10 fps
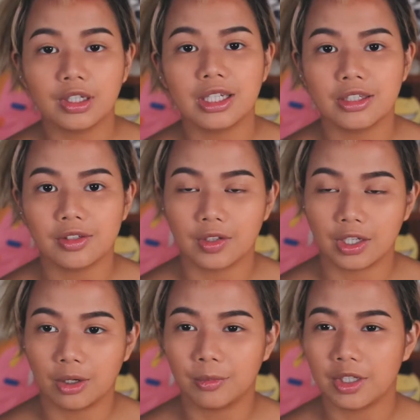Okay, so the
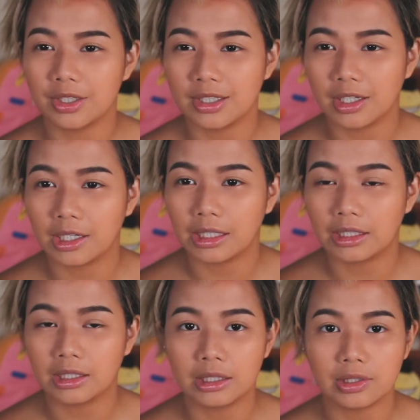camera just
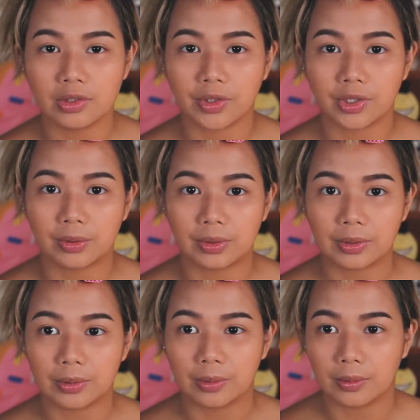died, so I don't
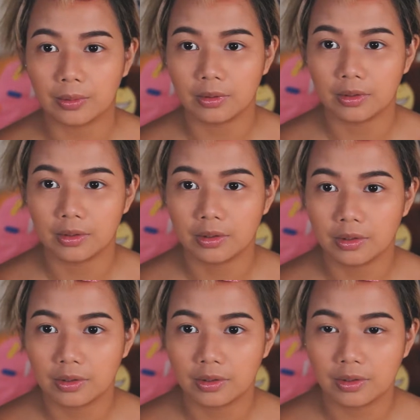know
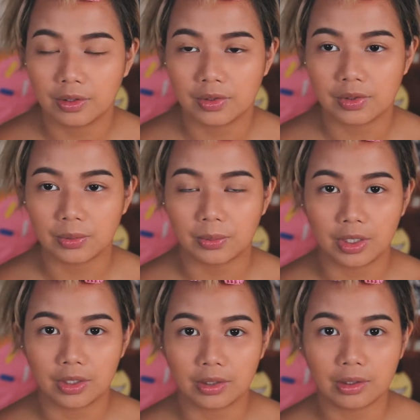until
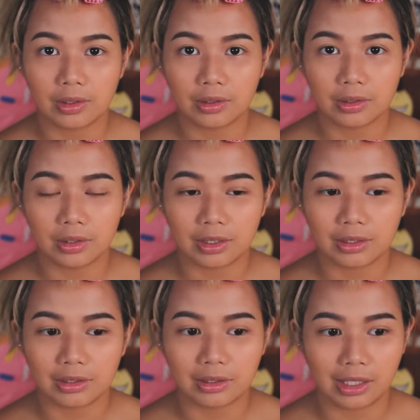where did
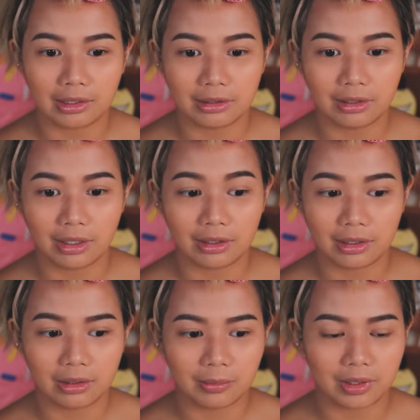that get
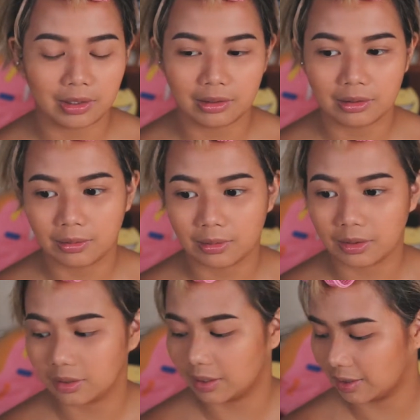it, but oh
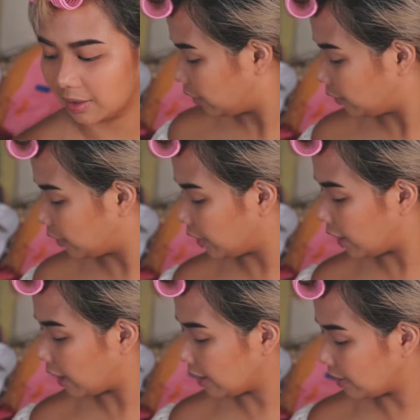well. For the
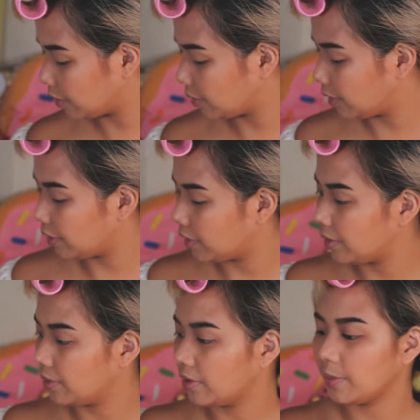eyes, I'm going to
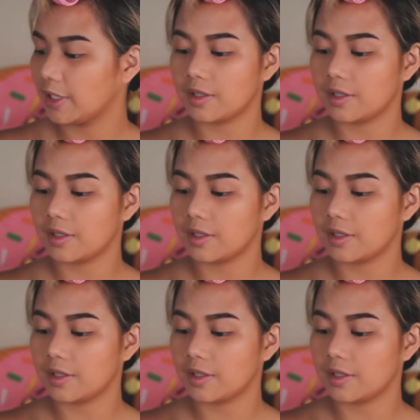use my